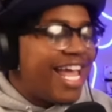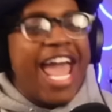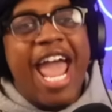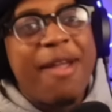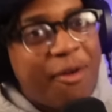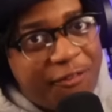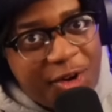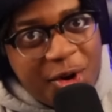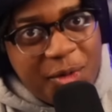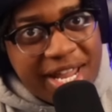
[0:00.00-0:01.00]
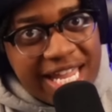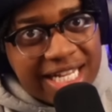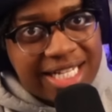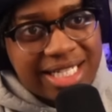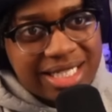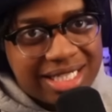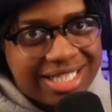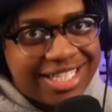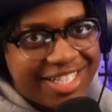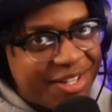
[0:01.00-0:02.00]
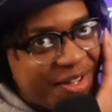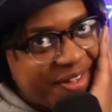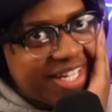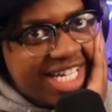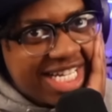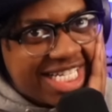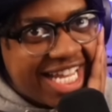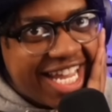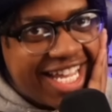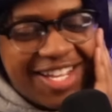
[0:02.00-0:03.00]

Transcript: April Fool Week. I'm saying,